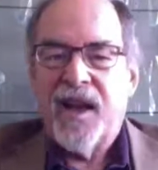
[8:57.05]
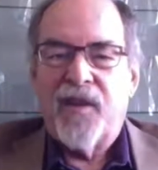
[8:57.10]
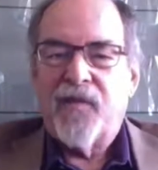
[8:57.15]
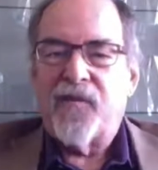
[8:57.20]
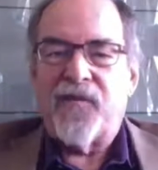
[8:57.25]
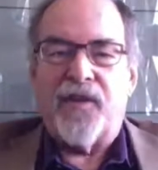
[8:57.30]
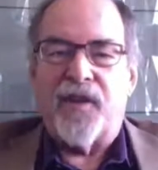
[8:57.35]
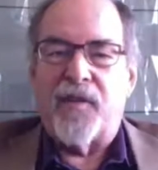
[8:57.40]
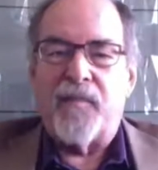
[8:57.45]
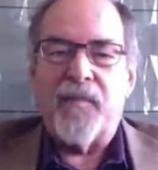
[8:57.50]

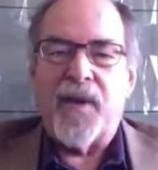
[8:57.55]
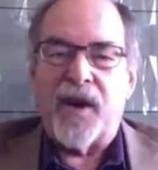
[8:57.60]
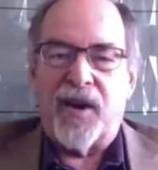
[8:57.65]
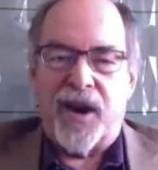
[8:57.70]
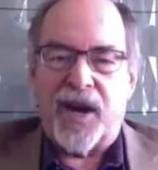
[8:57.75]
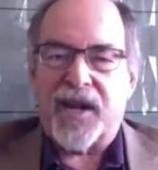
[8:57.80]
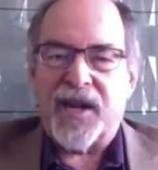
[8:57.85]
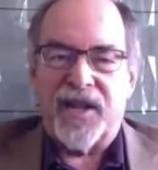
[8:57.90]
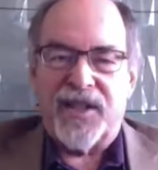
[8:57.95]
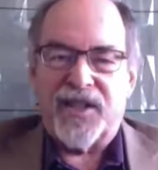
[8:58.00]
for
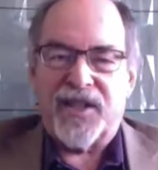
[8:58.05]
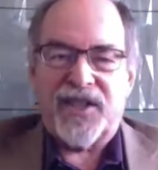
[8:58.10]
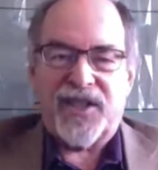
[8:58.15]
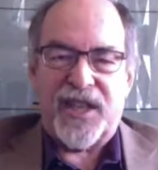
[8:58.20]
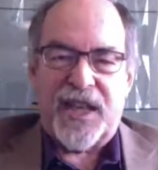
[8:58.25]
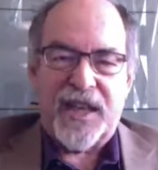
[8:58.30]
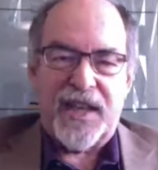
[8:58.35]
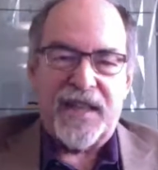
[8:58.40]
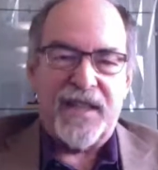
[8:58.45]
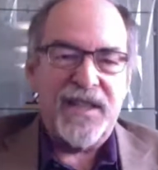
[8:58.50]
America's
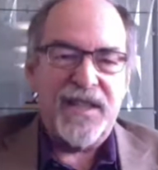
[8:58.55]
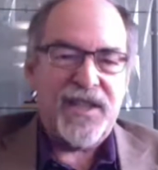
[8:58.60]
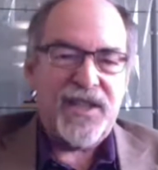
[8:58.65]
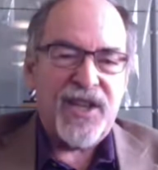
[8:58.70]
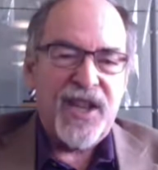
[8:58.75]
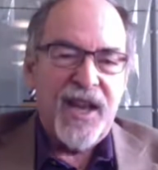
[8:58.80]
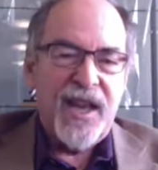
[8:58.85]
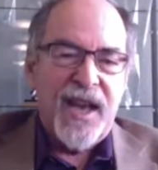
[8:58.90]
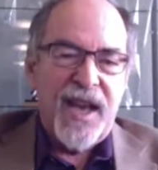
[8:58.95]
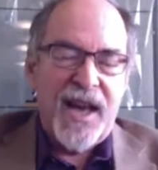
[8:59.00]
sins
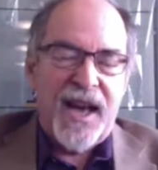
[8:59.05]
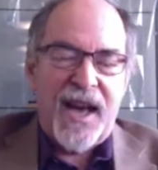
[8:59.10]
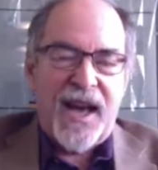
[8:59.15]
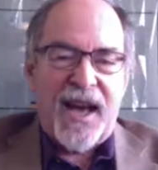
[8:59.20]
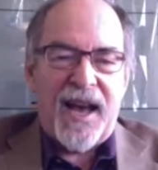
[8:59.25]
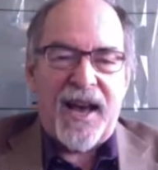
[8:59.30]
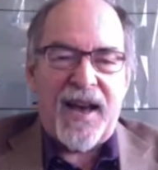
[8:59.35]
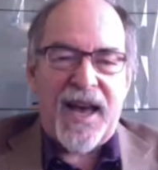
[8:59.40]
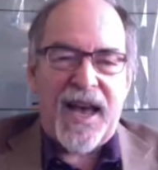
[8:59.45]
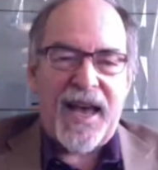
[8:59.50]

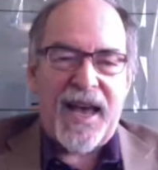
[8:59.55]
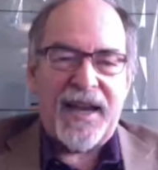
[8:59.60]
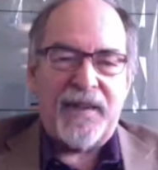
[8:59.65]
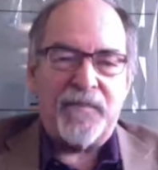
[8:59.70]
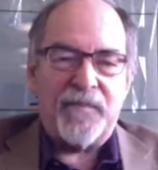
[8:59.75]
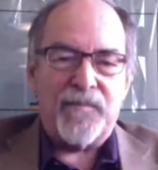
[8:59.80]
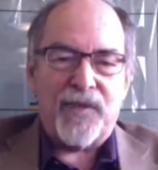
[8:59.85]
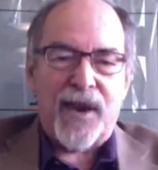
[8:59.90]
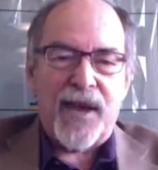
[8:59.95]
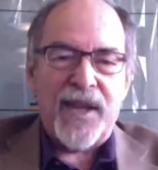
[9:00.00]
uh, and
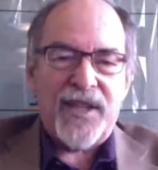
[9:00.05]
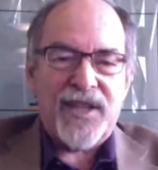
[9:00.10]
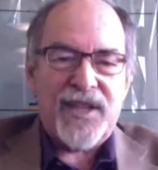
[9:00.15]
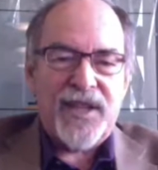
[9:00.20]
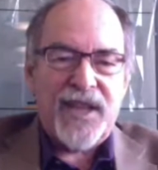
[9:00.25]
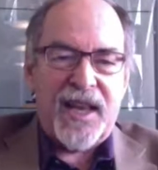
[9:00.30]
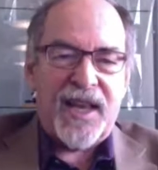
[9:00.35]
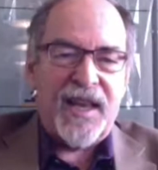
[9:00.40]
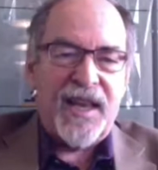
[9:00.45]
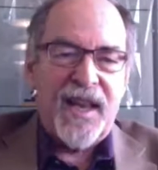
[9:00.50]

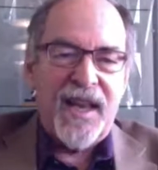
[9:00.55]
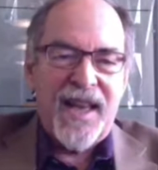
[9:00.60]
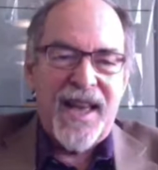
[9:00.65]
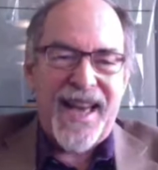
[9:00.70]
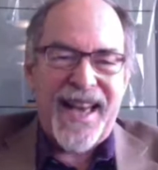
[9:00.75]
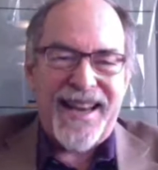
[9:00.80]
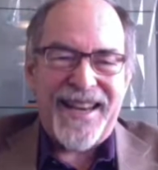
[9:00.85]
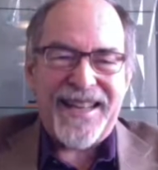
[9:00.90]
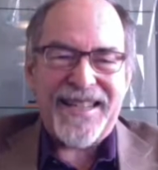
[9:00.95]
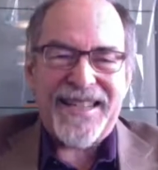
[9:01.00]
embracing
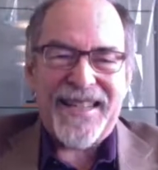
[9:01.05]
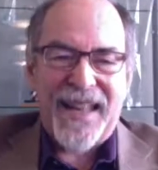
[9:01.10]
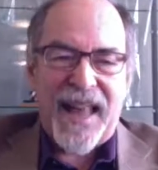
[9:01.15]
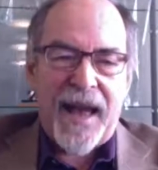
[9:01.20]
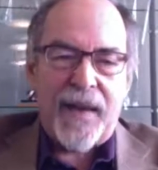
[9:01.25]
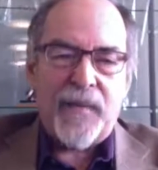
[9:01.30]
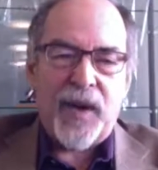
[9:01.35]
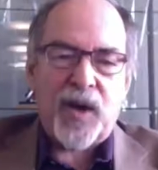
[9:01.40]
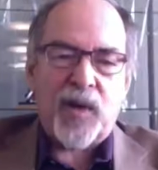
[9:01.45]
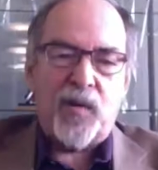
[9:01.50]
an
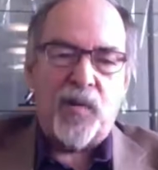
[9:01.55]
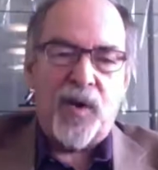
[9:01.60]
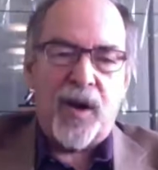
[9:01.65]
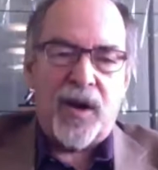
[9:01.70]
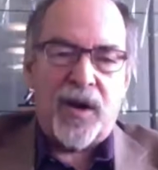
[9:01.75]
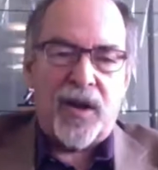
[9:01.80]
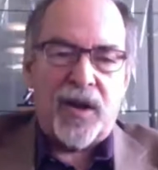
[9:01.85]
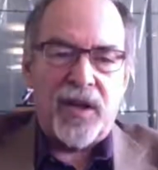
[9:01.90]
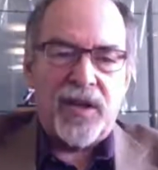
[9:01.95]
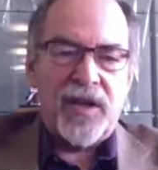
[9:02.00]
Islamic
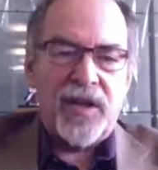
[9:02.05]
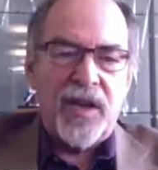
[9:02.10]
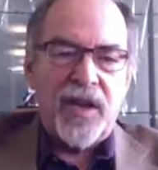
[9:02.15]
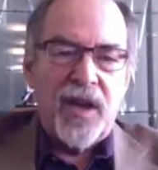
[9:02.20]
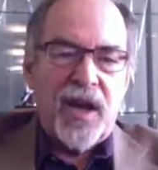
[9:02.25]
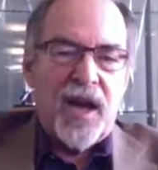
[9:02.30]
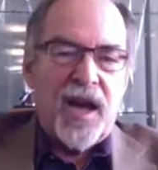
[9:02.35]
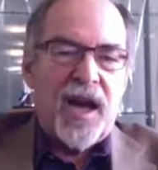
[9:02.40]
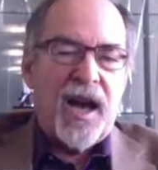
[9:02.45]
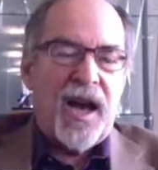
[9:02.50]
world
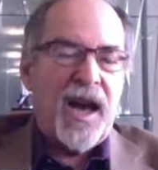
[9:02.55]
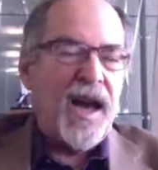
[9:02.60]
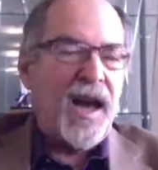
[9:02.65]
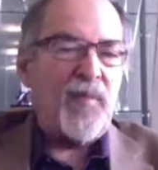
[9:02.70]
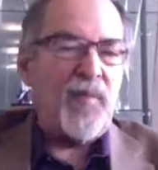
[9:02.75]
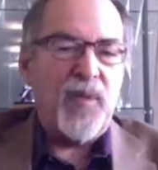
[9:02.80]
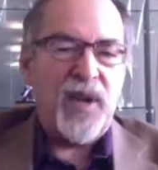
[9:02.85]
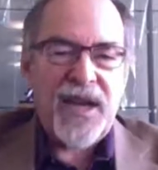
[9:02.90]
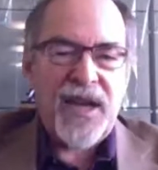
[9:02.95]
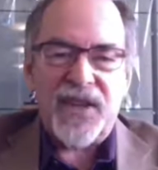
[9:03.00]
uh,
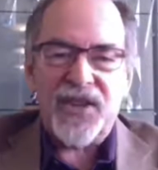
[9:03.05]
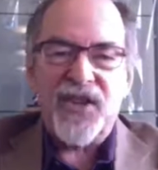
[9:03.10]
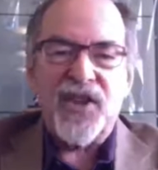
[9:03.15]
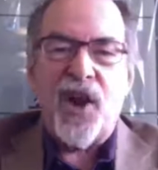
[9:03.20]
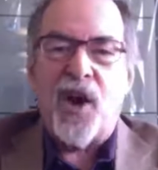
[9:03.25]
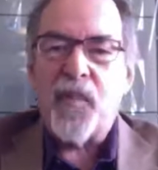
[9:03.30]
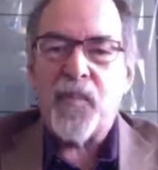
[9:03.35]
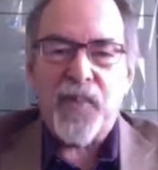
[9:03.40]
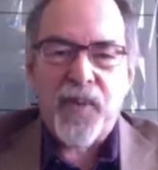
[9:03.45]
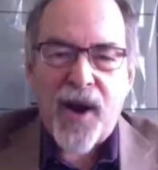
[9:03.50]
which has
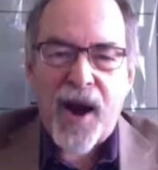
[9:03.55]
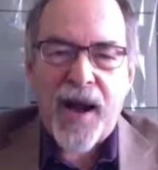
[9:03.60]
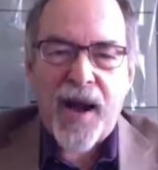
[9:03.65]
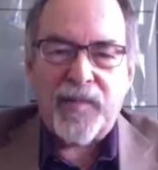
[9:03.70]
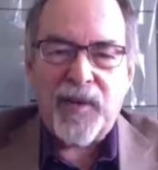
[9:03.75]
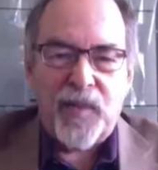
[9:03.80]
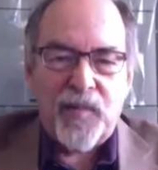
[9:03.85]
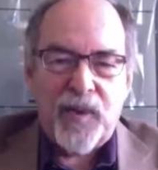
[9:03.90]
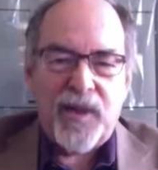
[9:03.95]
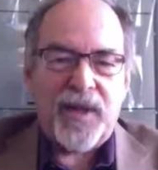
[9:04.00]
no
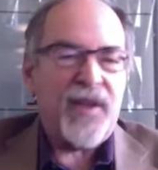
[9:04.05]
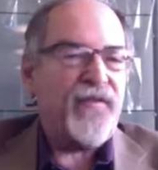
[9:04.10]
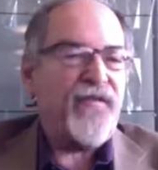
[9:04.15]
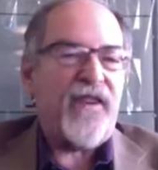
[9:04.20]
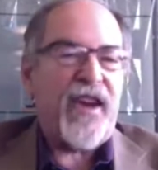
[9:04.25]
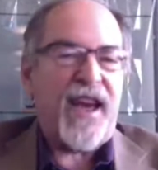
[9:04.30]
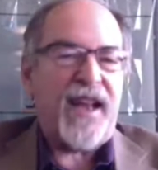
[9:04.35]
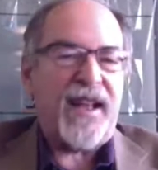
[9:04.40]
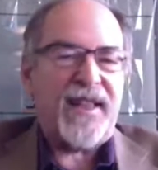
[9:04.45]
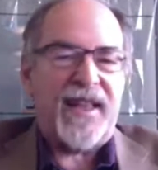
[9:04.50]
problem with the fact